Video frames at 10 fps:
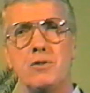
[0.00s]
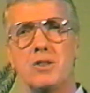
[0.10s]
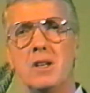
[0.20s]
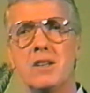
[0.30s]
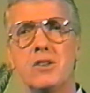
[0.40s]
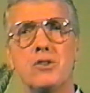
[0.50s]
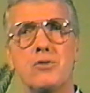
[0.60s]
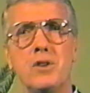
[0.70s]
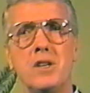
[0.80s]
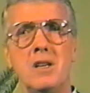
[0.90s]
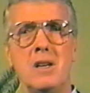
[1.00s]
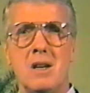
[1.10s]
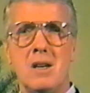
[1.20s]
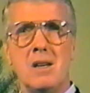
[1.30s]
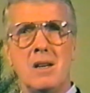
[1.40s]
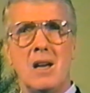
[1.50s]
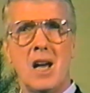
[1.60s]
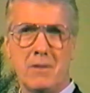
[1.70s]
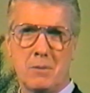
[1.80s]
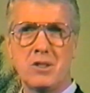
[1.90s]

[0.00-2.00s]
selected a tree, have them